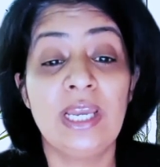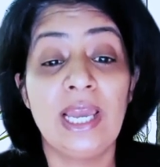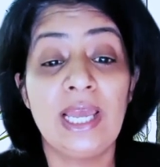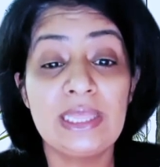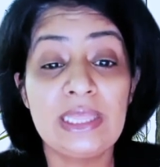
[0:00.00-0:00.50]

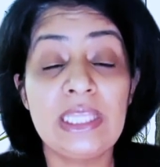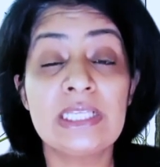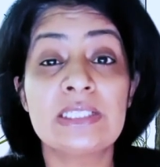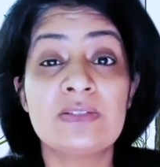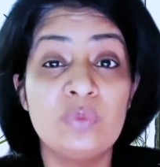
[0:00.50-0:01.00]
And
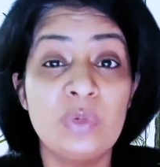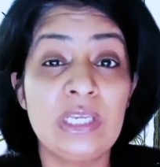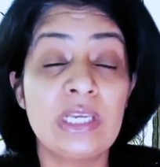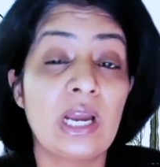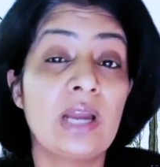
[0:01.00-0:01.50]
this
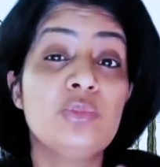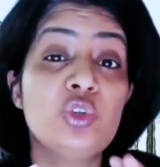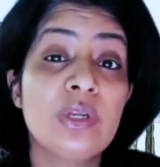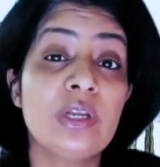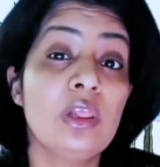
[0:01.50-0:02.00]
week, I'm
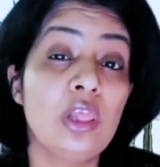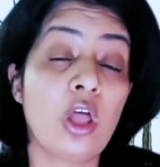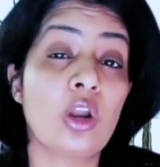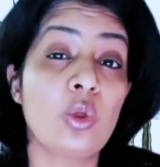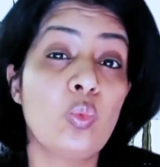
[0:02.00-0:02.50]
doing a
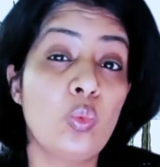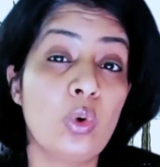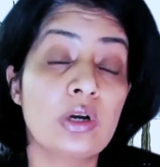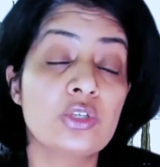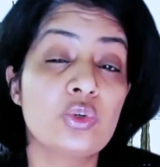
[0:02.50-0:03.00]
lot of
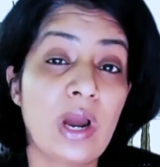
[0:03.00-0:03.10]
work to